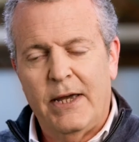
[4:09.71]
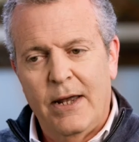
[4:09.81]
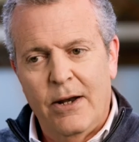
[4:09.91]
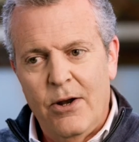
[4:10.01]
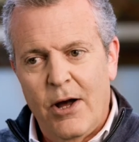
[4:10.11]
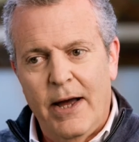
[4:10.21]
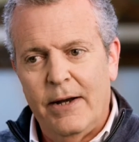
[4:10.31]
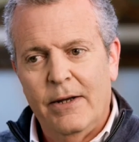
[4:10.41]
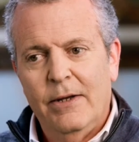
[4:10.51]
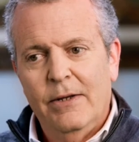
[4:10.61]

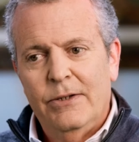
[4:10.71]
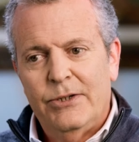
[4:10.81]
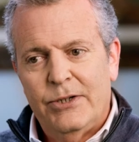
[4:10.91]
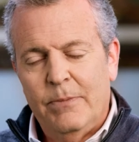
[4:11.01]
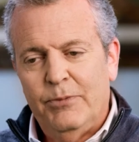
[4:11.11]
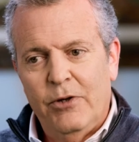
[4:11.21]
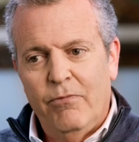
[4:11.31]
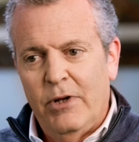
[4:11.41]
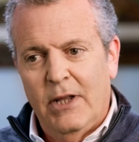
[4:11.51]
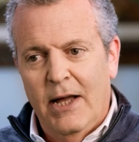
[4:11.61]
cannot simply
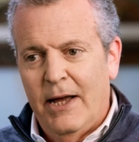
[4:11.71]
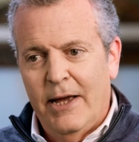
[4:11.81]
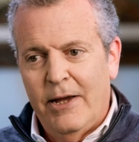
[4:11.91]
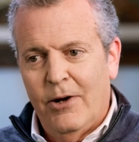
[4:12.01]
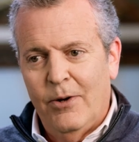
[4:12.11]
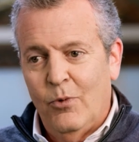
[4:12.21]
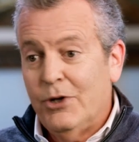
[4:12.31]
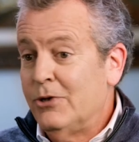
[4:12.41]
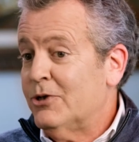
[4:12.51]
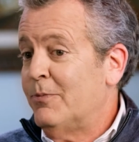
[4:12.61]
rely on
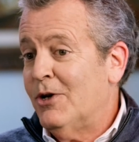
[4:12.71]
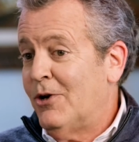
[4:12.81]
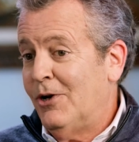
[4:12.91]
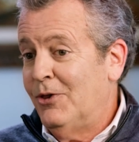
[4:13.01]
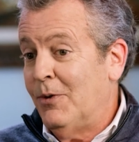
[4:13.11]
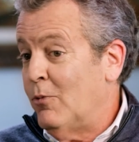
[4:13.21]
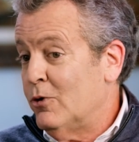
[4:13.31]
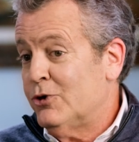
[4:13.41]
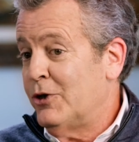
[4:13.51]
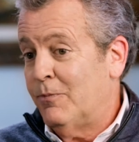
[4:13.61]
what used to be called the
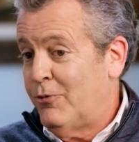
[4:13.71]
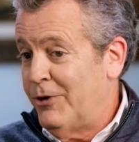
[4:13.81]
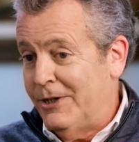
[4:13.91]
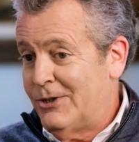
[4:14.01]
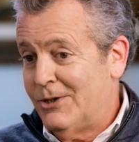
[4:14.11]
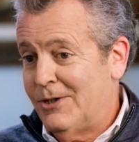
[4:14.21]
merchant prince